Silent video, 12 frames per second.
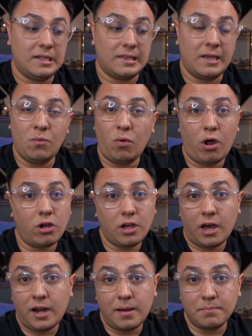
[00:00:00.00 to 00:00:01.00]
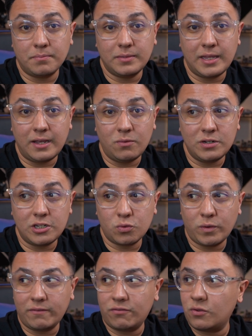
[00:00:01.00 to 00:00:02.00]
Then we're all caught up. Then we
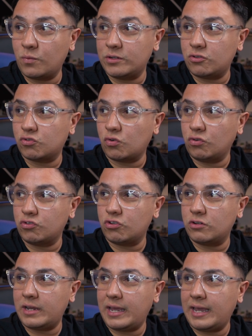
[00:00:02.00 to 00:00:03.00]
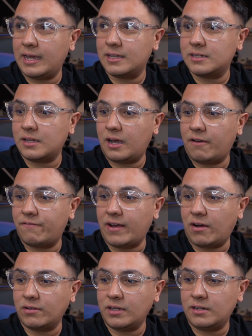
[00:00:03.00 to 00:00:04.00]
just wait for the Winter Soldier and
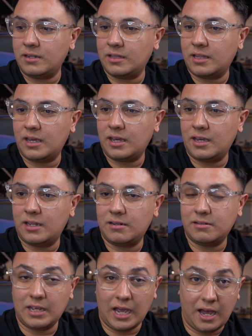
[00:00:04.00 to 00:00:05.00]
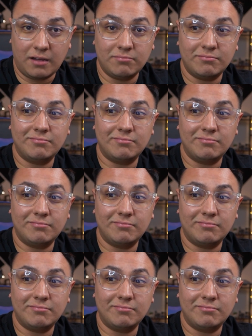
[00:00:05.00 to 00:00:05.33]
Falcon, and then yeah,